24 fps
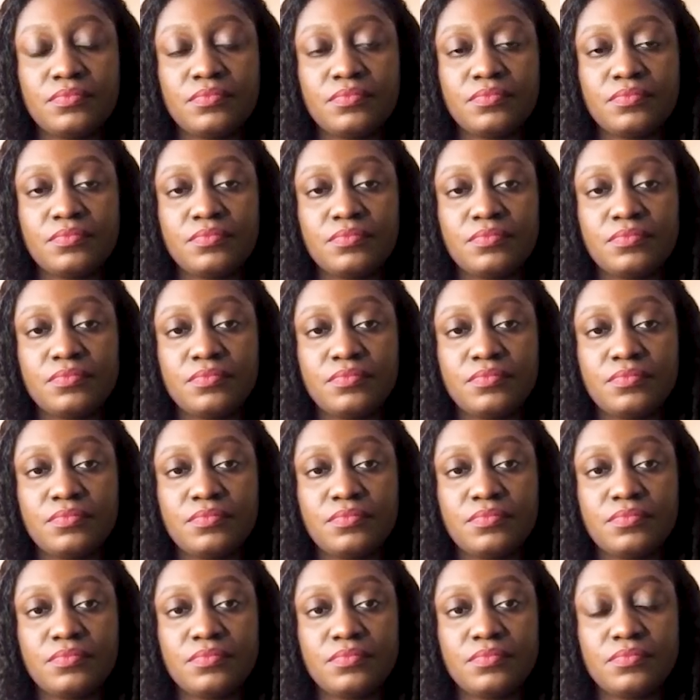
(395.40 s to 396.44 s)

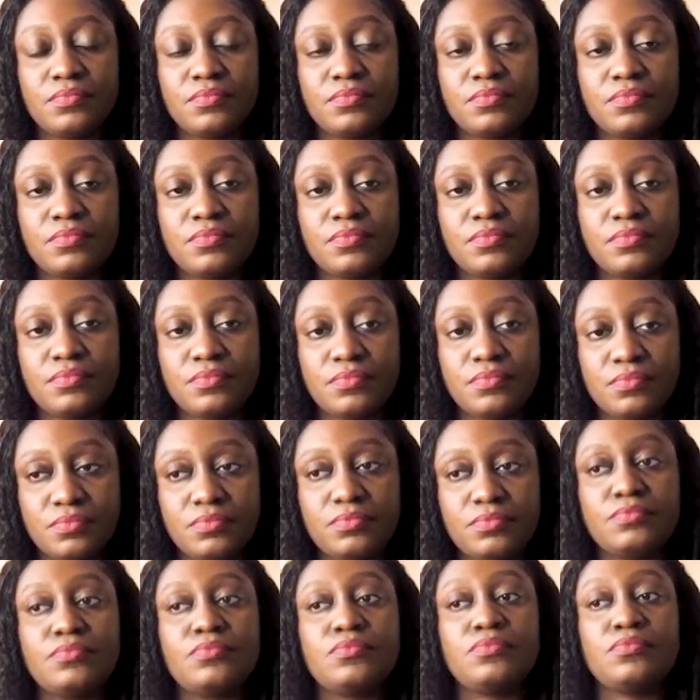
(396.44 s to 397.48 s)

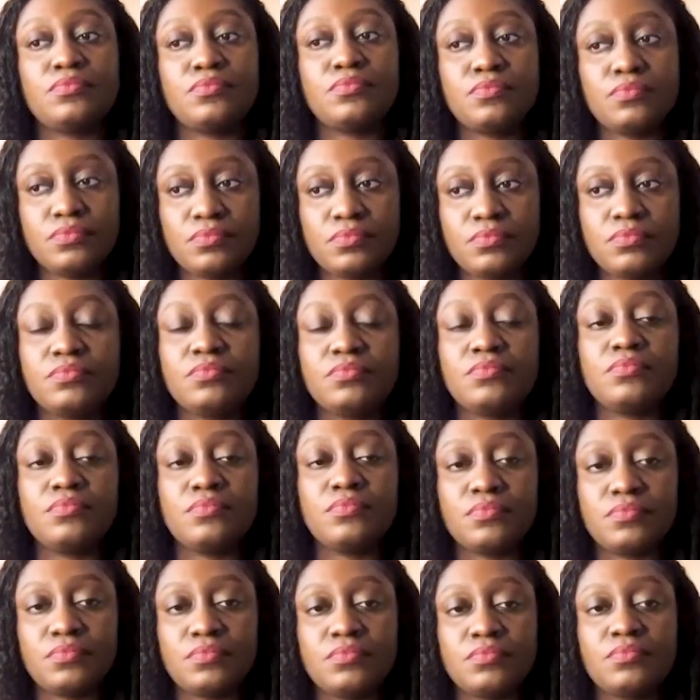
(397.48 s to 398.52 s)

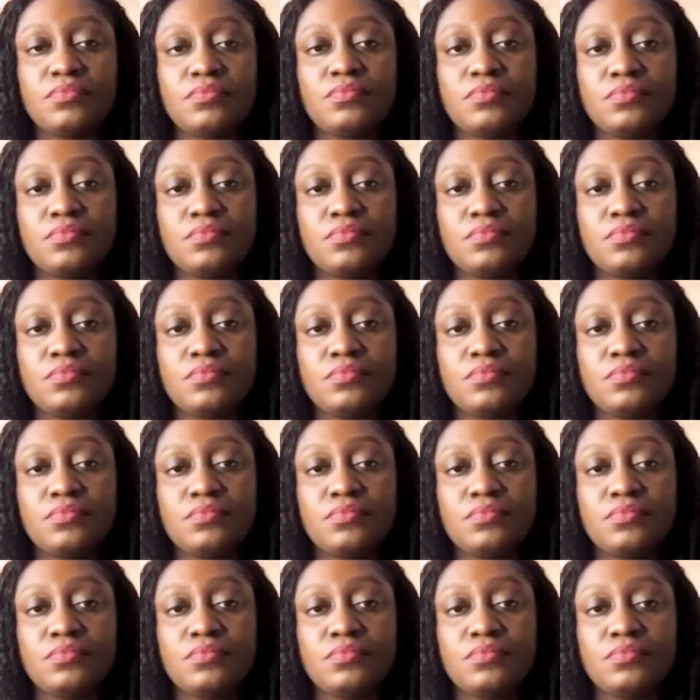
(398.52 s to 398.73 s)
This person isn't speaking.